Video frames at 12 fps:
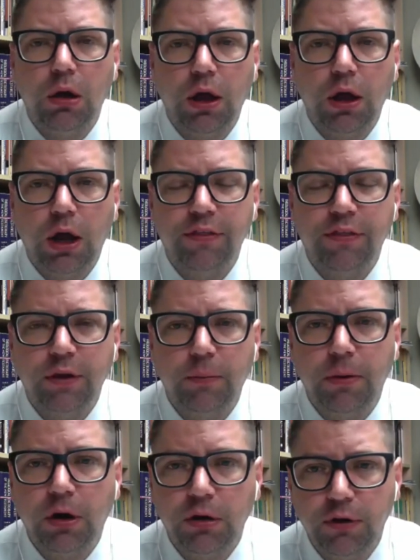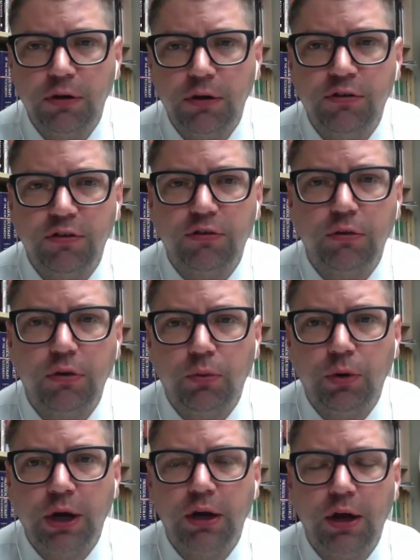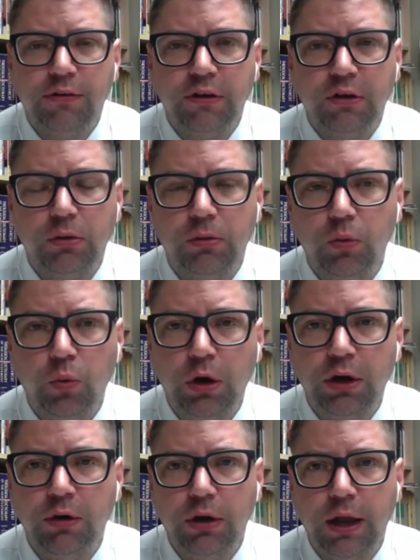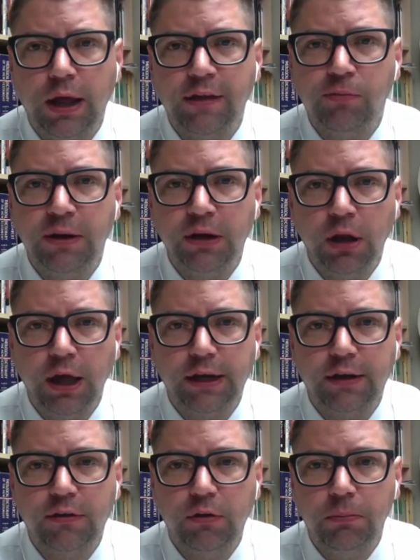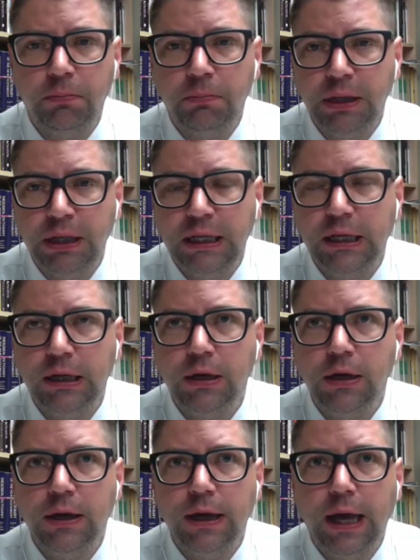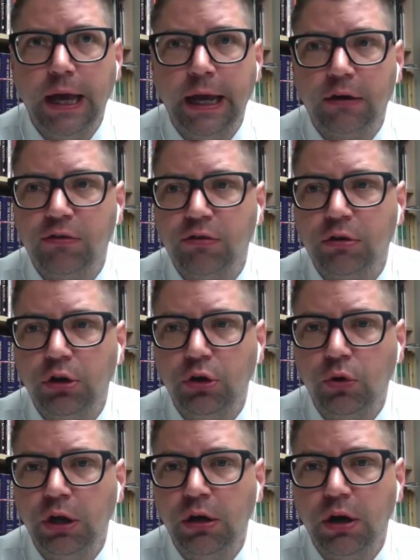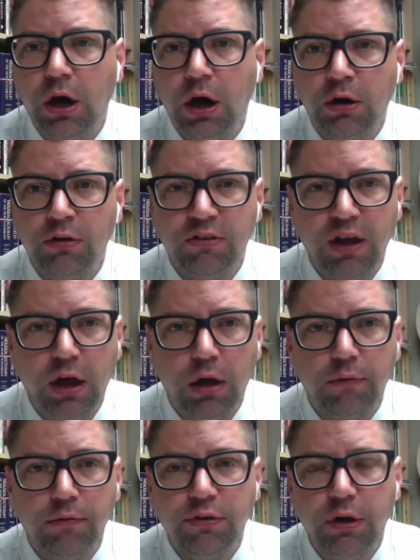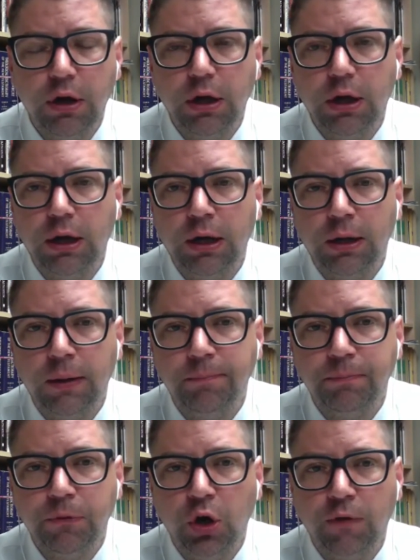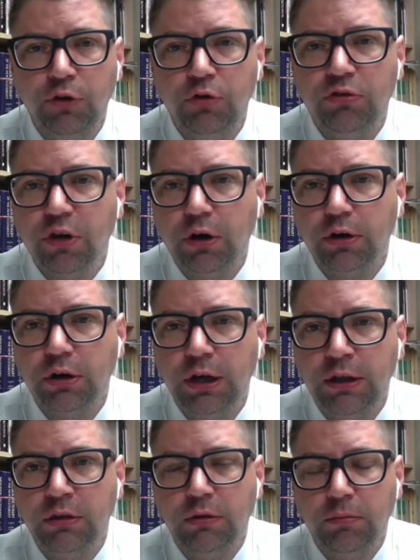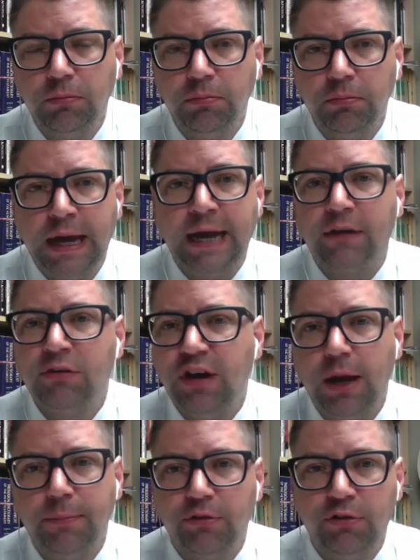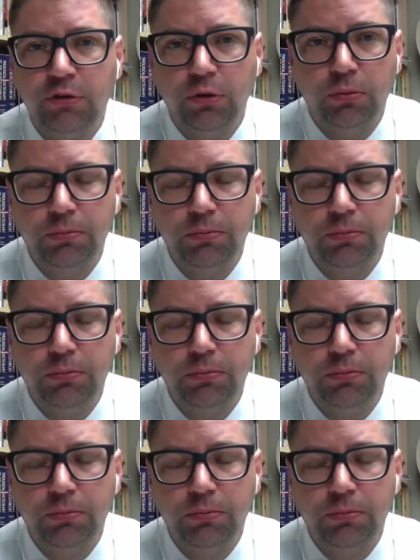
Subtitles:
I think part of it is just recognizing what it has been like to be excluded ourselves. If you start in Acts chapter 2,